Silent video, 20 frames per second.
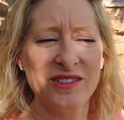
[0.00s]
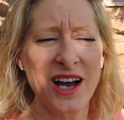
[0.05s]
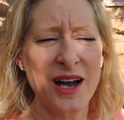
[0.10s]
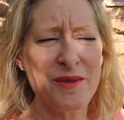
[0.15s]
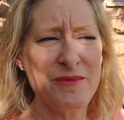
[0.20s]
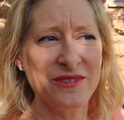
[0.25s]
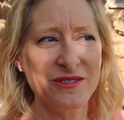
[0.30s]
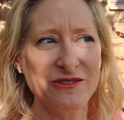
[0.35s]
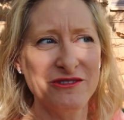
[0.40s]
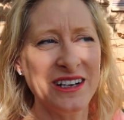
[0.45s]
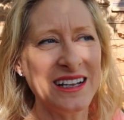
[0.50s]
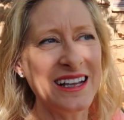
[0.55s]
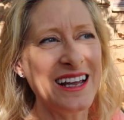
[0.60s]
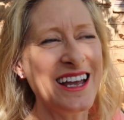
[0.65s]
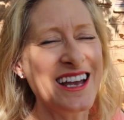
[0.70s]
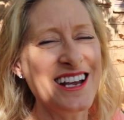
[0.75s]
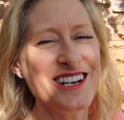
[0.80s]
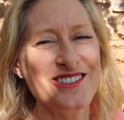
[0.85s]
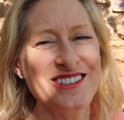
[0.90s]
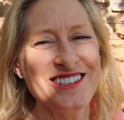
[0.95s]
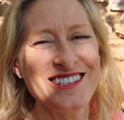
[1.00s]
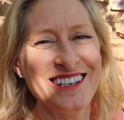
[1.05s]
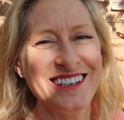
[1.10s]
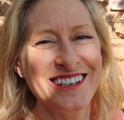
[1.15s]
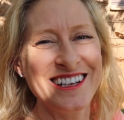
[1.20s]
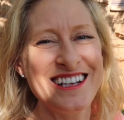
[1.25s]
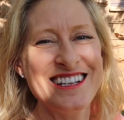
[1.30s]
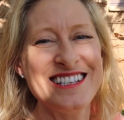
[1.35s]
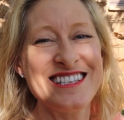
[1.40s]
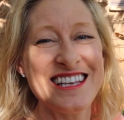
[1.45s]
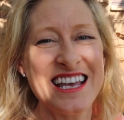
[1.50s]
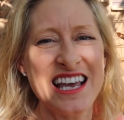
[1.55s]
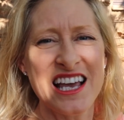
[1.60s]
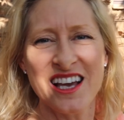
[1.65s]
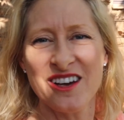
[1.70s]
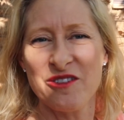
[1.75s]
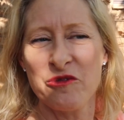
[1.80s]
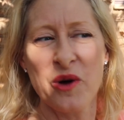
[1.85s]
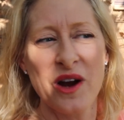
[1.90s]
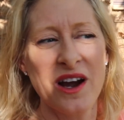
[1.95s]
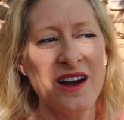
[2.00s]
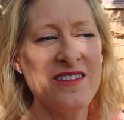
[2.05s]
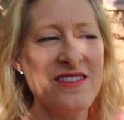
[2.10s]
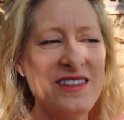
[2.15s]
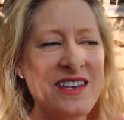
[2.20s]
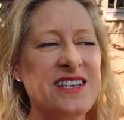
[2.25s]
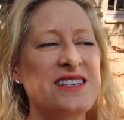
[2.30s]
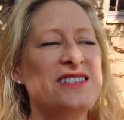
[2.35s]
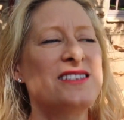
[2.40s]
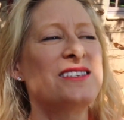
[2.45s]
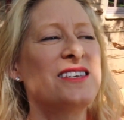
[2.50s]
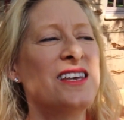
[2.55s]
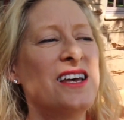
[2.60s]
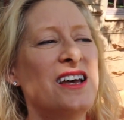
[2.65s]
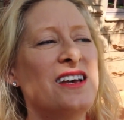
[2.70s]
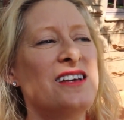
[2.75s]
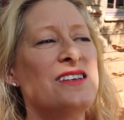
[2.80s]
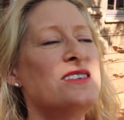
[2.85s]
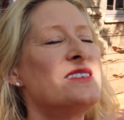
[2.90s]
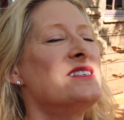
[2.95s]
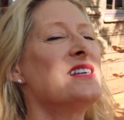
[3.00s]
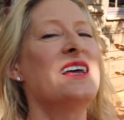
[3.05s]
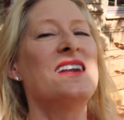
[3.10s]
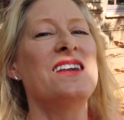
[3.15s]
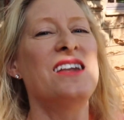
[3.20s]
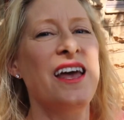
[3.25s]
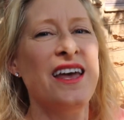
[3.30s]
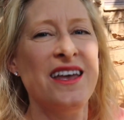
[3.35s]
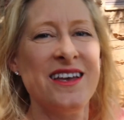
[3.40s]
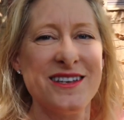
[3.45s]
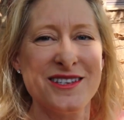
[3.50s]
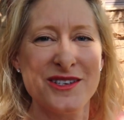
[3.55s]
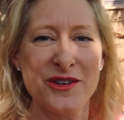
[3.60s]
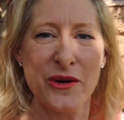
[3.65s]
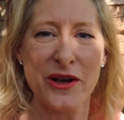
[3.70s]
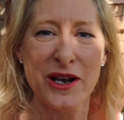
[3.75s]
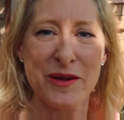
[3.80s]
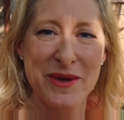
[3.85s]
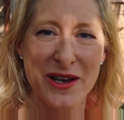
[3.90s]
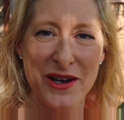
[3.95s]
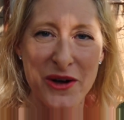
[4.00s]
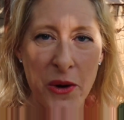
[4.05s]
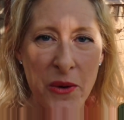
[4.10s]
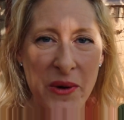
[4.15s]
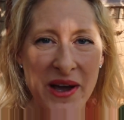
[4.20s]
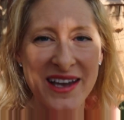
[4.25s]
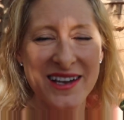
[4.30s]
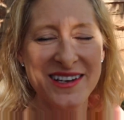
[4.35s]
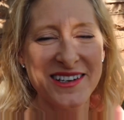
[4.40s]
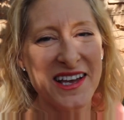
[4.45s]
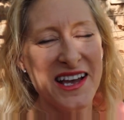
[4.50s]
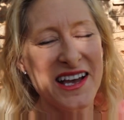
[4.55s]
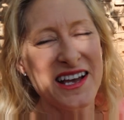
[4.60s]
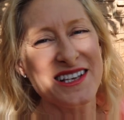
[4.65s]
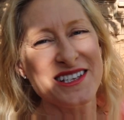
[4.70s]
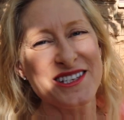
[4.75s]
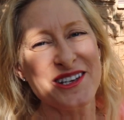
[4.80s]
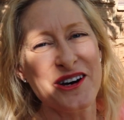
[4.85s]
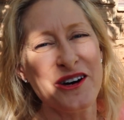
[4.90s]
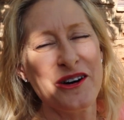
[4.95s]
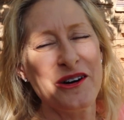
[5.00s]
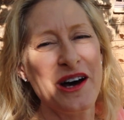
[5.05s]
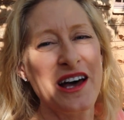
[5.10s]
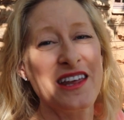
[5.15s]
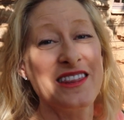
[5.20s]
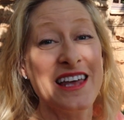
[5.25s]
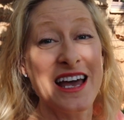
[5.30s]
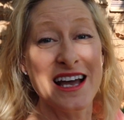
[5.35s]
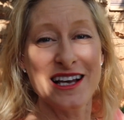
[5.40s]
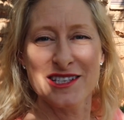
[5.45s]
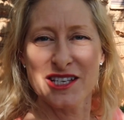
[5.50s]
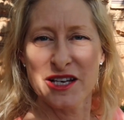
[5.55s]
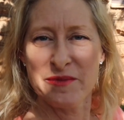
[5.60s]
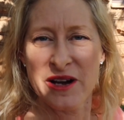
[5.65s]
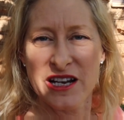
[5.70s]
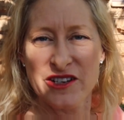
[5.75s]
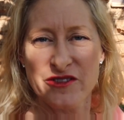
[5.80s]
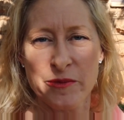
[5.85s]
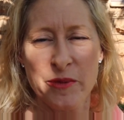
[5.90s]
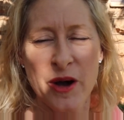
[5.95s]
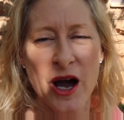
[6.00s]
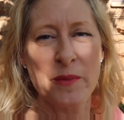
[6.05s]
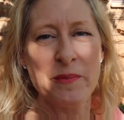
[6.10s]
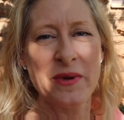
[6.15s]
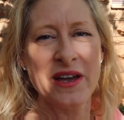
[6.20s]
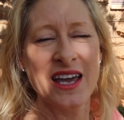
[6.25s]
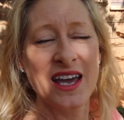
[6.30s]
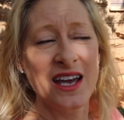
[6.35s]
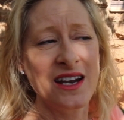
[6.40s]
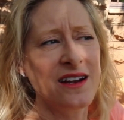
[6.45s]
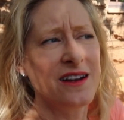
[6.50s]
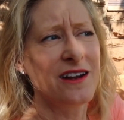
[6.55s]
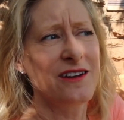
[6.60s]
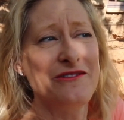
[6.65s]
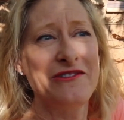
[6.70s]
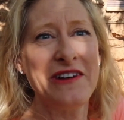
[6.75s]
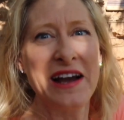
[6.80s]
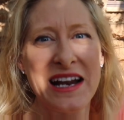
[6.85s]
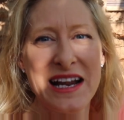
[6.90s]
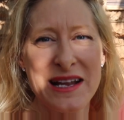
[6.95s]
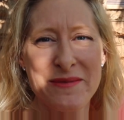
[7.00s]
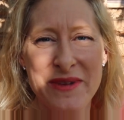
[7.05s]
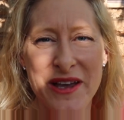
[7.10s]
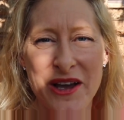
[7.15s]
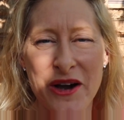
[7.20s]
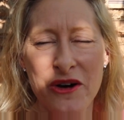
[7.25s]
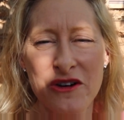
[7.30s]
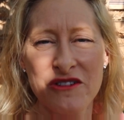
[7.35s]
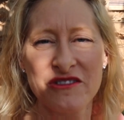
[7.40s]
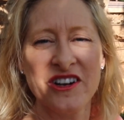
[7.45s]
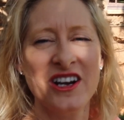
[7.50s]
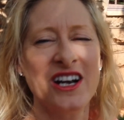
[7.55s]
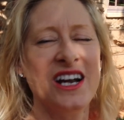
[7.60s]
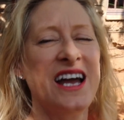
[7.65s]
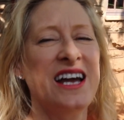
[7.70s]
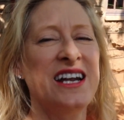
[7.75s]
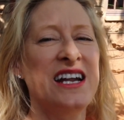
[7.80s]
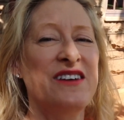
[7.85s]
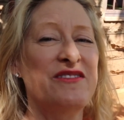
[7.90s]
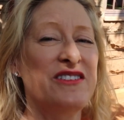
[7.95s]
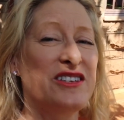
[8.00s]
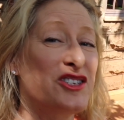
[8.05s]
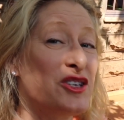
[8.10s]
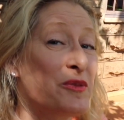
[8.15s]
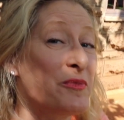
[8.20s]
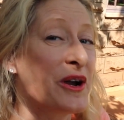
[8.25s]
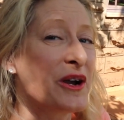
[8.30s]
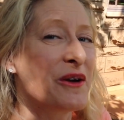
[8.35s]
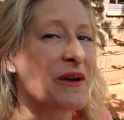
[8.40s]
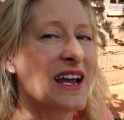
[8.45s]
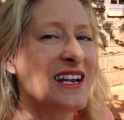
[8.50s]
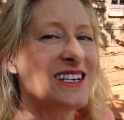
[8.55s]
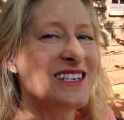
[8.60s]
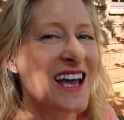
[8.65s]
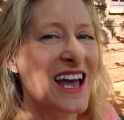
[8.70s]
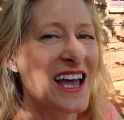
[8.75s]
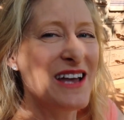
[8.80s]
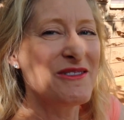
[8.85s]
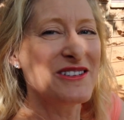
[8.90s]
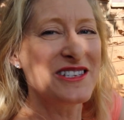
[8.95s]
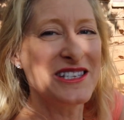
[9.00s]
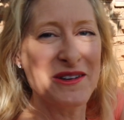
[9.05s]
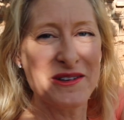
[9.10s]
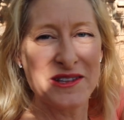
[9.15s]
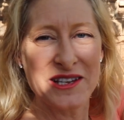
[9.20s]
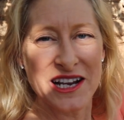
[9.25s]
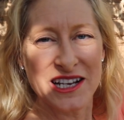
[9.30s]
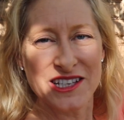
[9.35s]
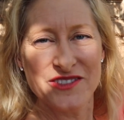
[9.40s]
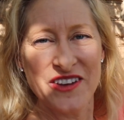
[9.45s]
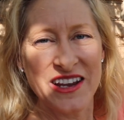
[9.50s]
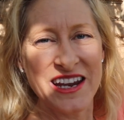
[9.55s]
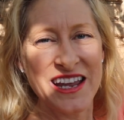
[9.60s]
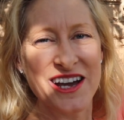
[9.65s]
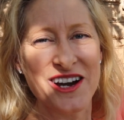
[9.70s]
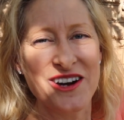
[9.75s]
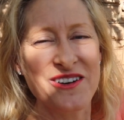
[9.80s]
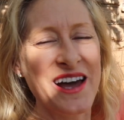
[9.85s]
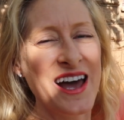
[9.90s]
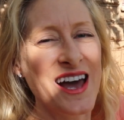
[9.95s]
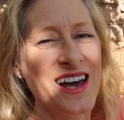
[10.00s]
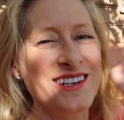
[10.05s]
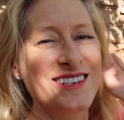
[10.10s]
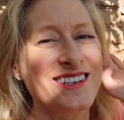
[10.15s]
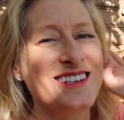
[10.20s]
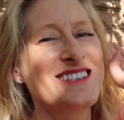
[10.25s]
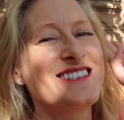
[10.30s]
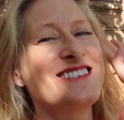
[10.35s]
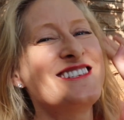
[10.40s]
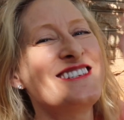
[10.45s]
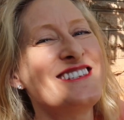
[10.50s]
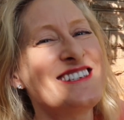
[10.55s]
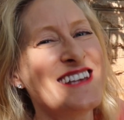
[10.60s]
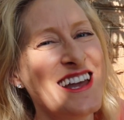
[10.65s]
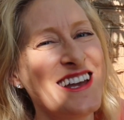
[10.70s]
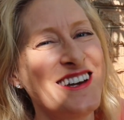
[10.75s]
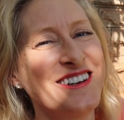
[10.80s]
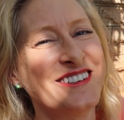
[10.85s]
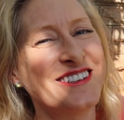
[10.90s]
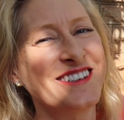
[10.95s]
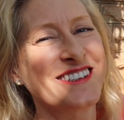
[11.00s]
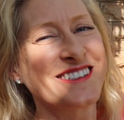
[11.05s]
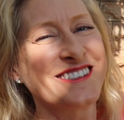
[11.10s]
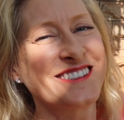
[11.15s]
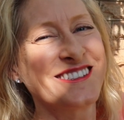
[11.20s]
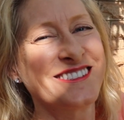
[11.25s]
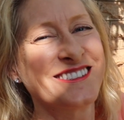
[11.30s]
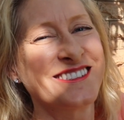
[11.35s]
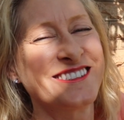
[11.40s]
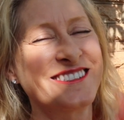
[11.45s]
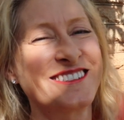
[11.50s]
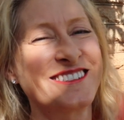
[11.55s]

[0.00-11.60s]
I'm really interested in seeing where this Sunday is going to be going. So thanks so much for popping in and inviting me over, and have a super great day. We'll see you in the next video, and stay hooked.